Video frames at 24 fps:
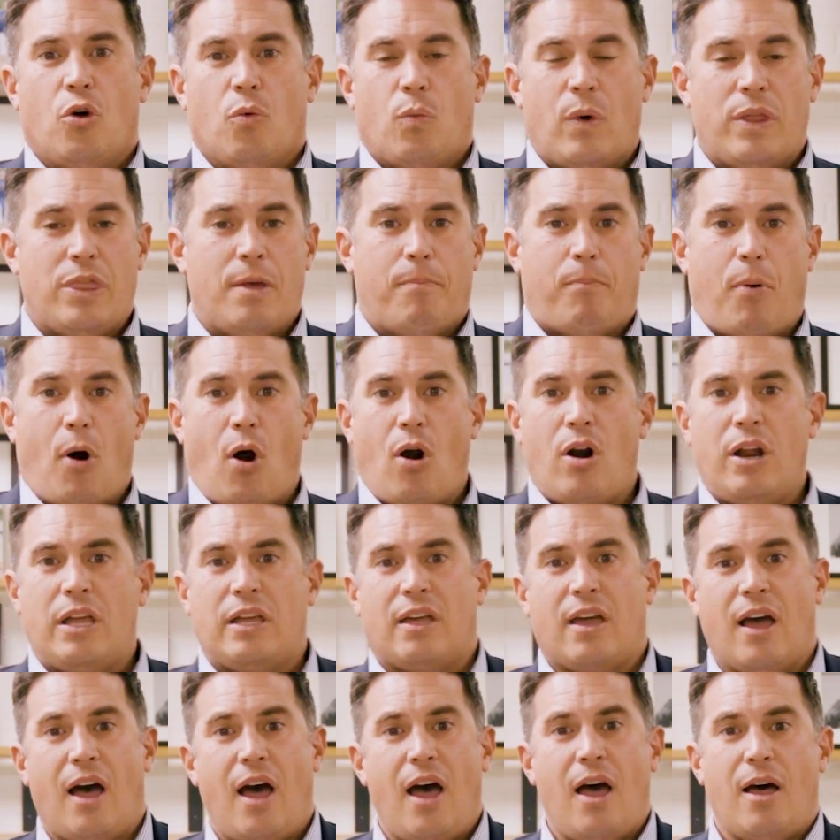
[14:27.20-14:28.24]
When the party
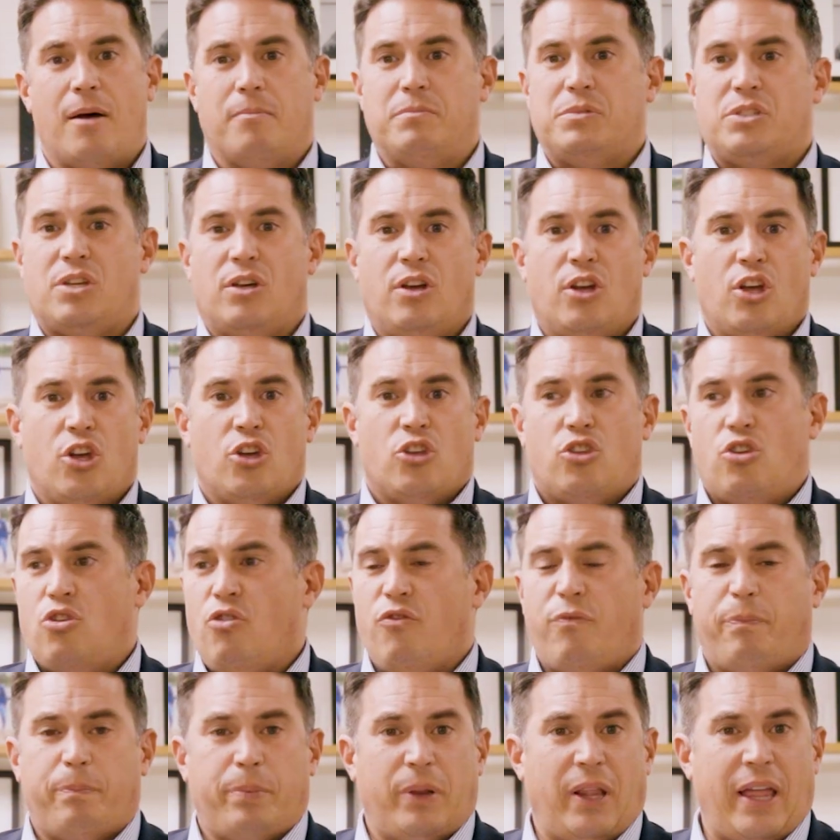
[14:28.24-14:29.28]
comes,
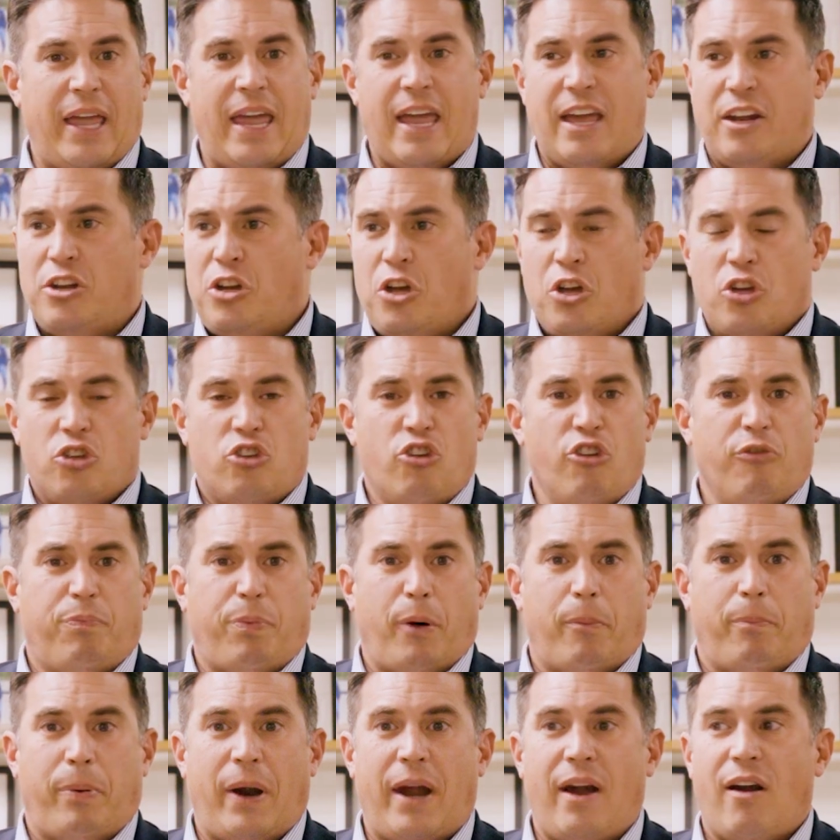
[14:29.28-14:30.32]
you've planned, you've
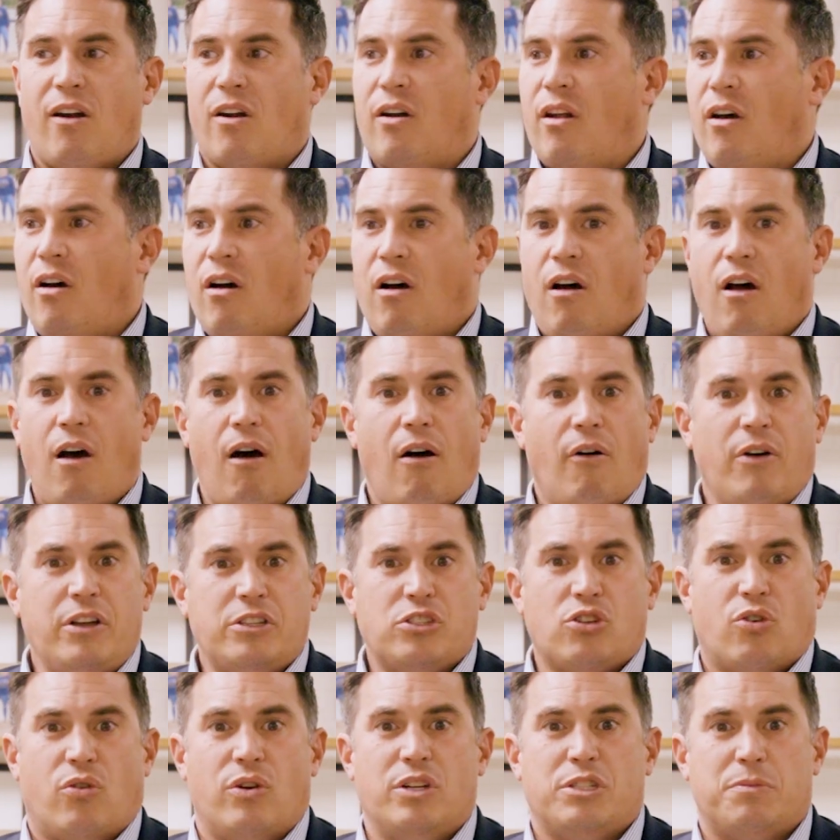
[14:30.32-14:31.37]
prepared. Oh,
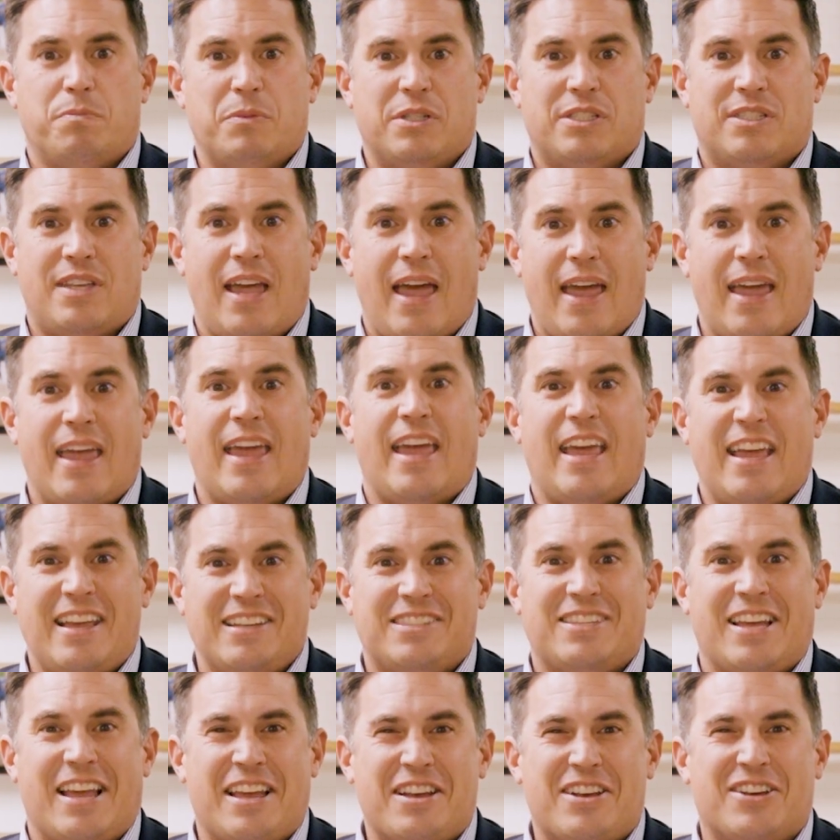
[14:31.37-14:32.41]
it's Christmas Day.
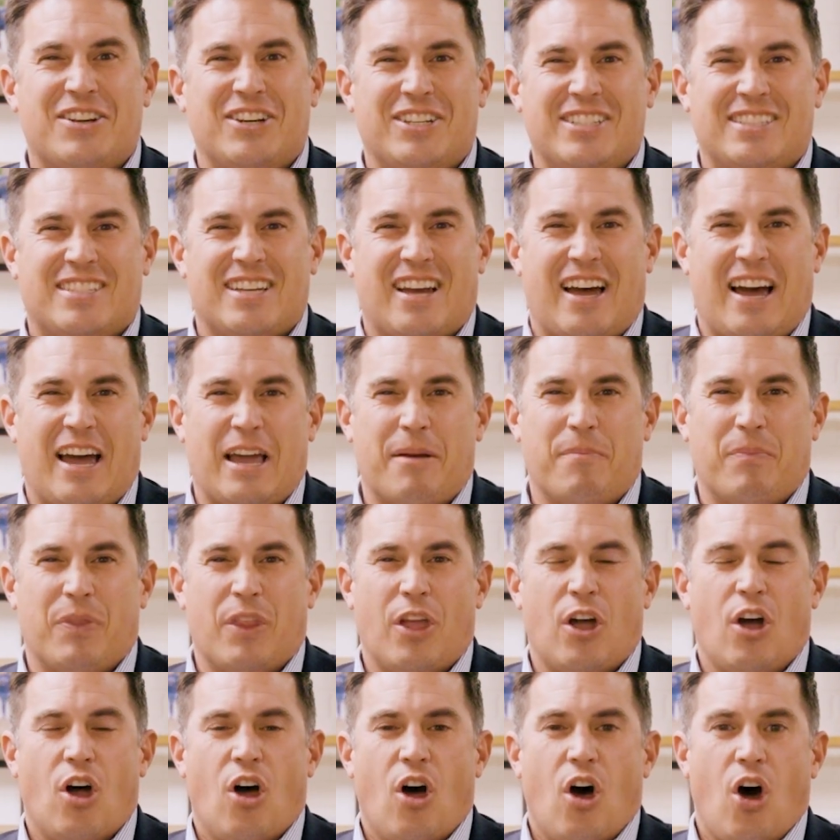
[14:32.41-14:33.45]
It's a good time.
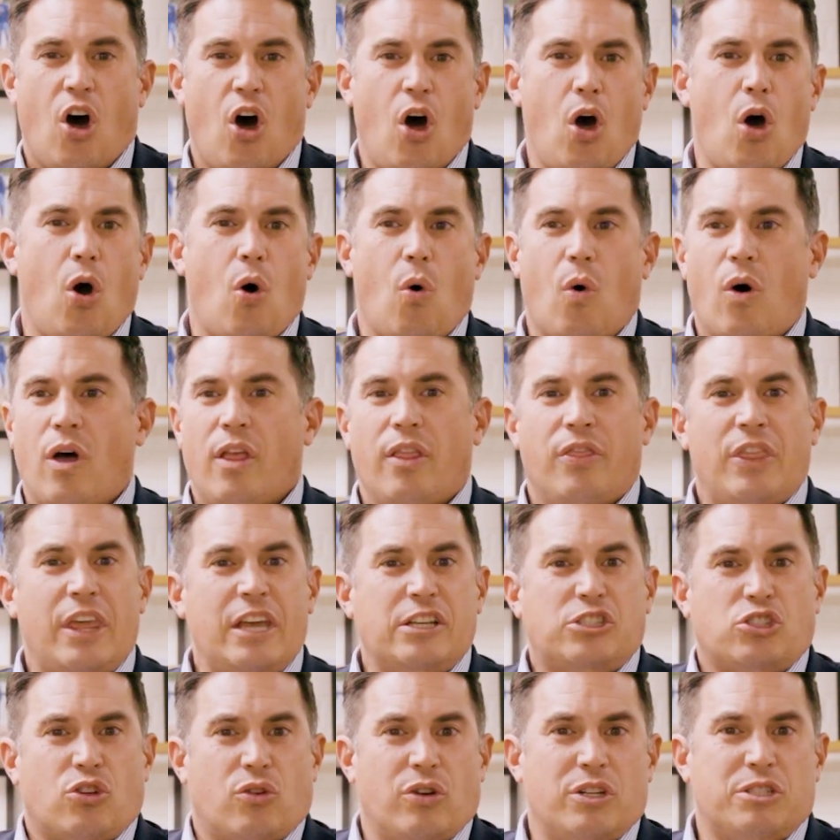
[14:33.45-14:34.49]
Oh,
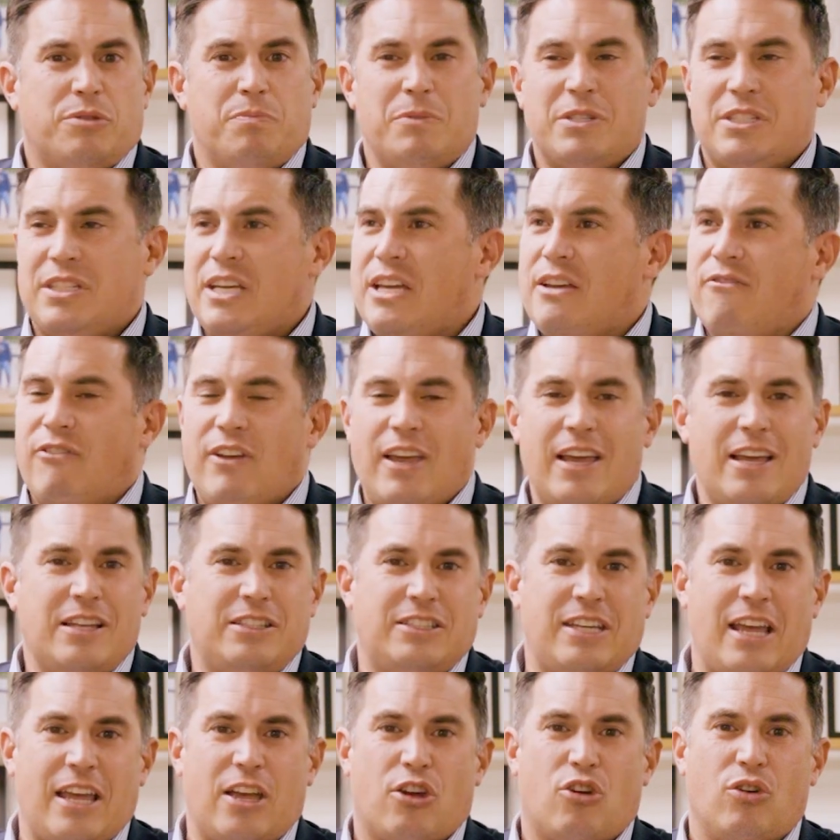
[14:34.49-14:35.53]
it's Christmas Eve.
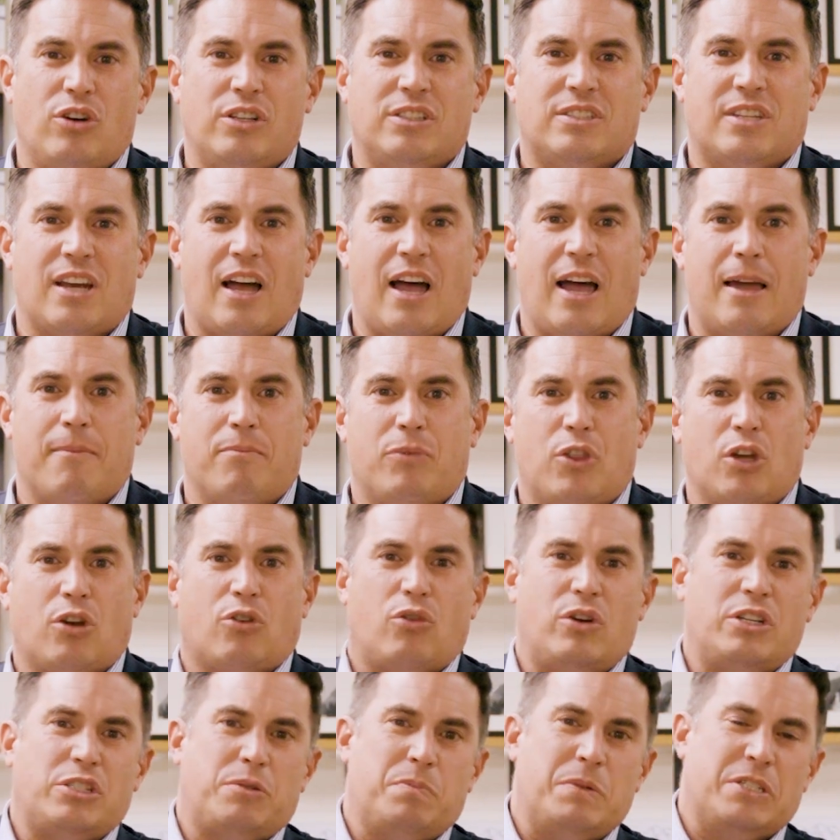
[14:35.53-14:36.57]
It's a good time. The
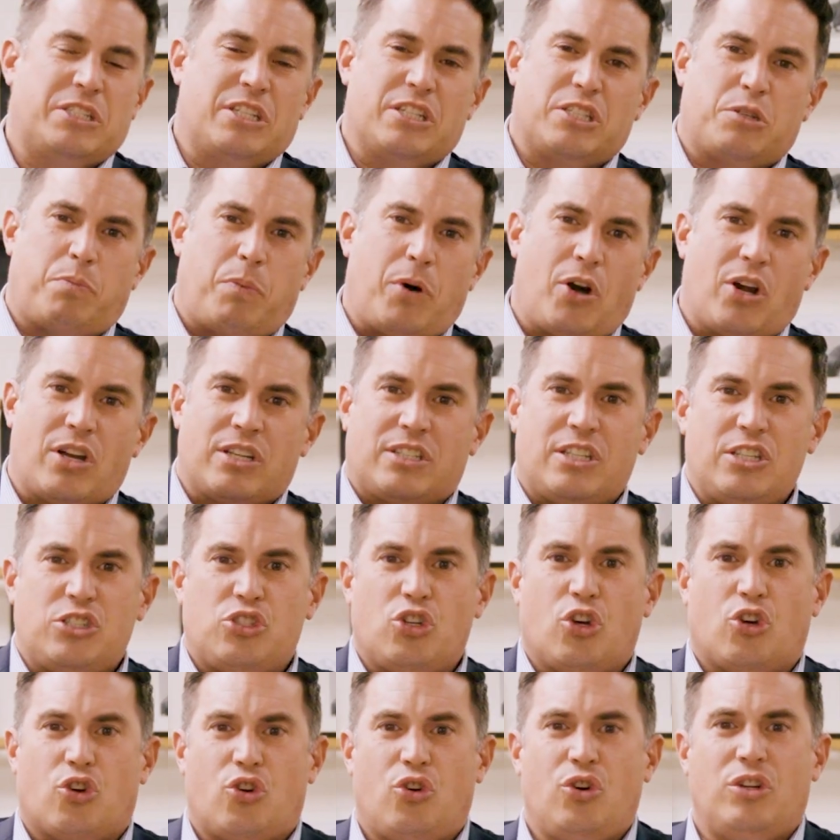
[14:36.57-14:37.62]
Christmas experience, it's
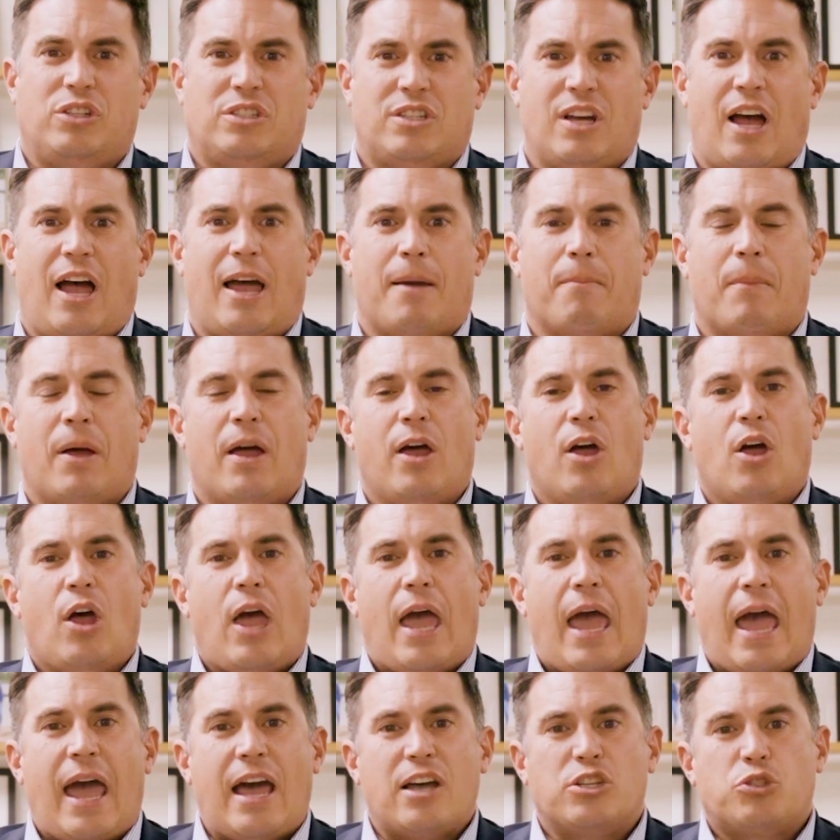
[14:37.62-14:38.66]
a good time.
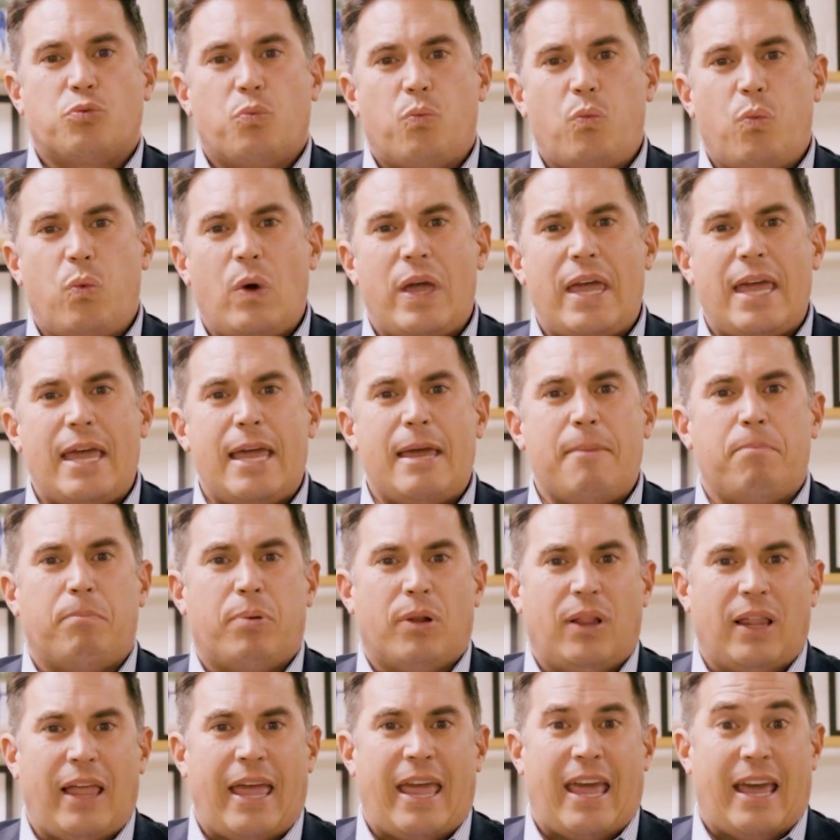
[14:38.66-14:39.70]
As we
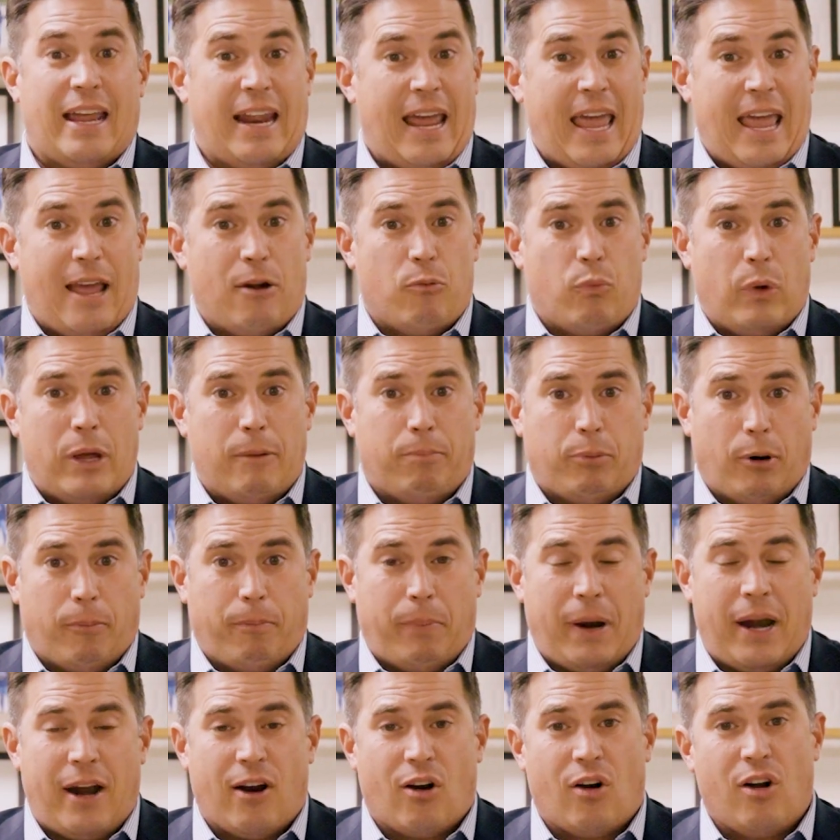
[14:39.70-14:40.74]
plan and we
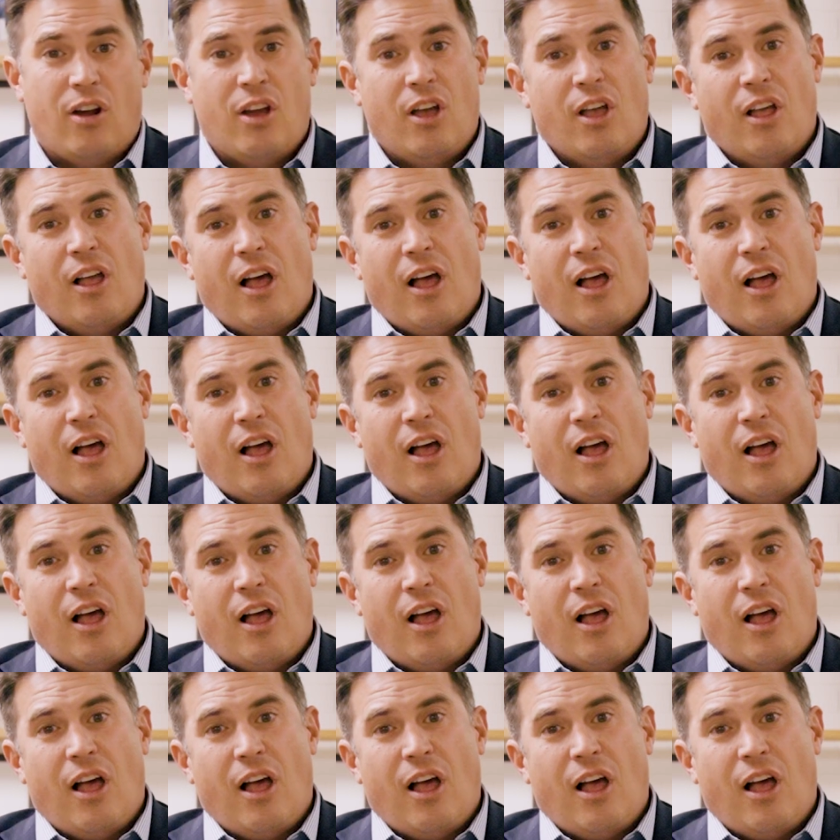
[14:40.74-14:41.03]
prepare,